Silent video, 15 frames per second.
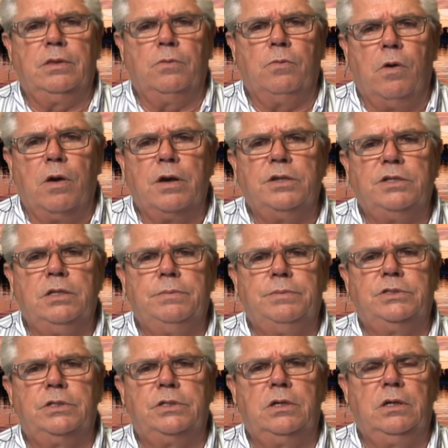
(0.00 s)
the water
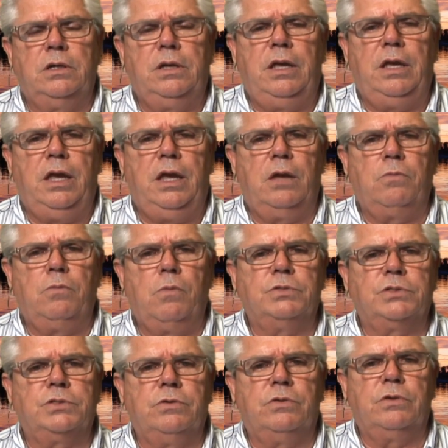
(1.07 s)
temperature and what
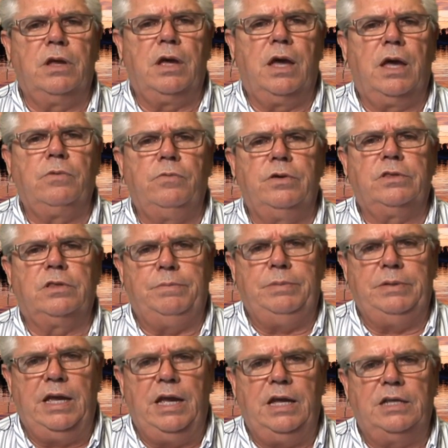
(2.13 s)
was going on with the
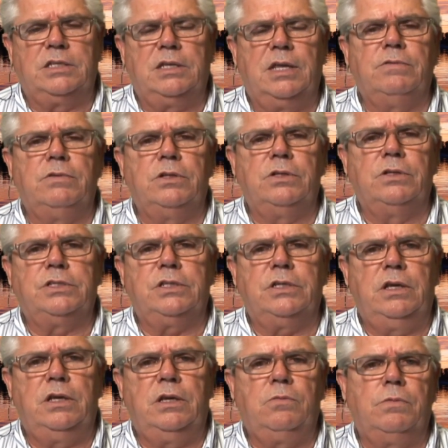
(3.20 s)
pH levels
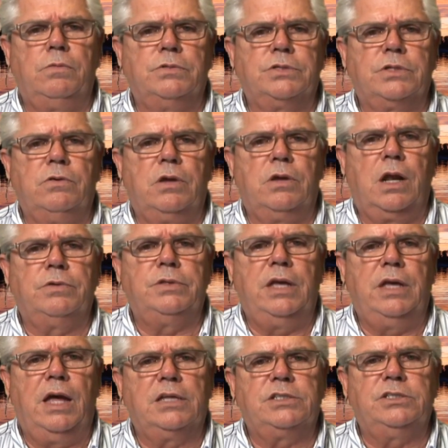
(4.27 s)
and what was going on with the
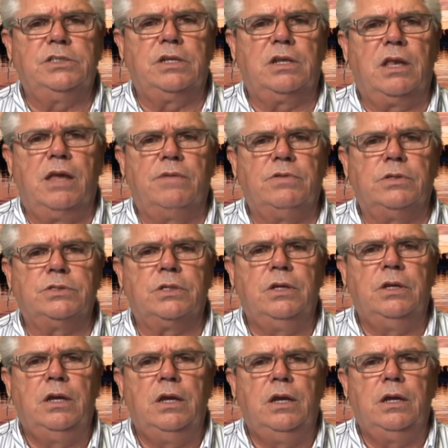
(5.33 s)
oxygen levels,
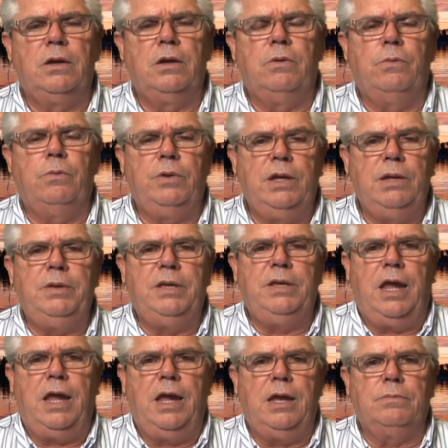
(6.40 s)
we
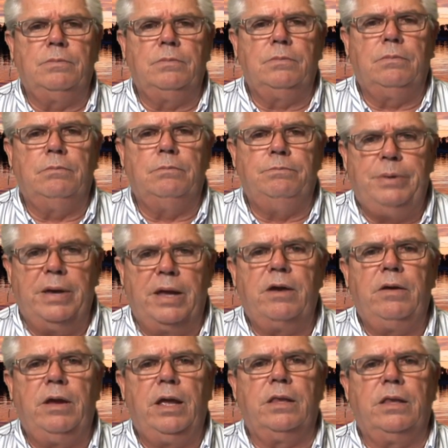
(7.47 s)
became
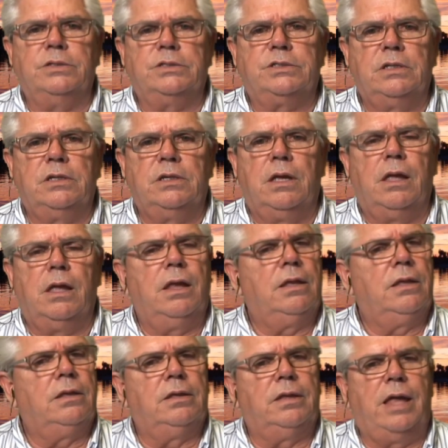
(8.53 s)
better anglers, a
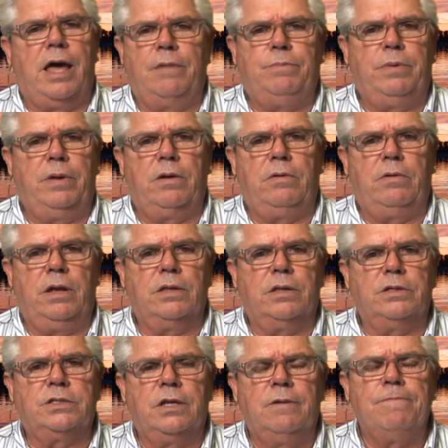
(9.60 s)
lot better
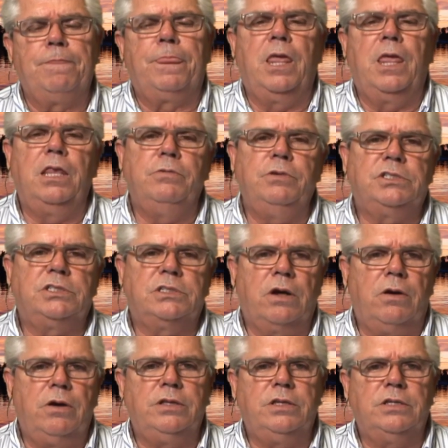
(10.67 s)
anglers. And then we
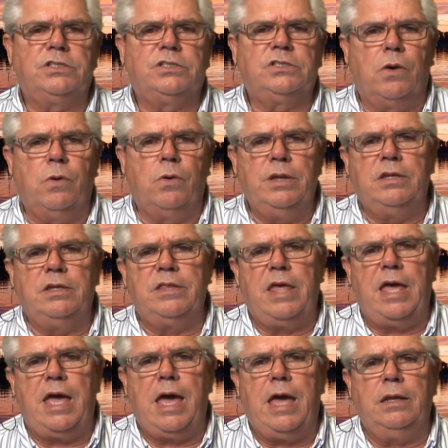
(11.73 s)
started to sew into
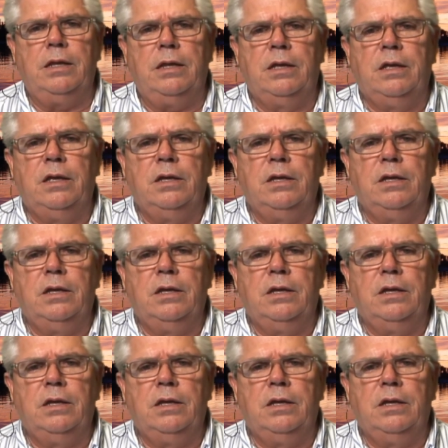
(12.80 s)
that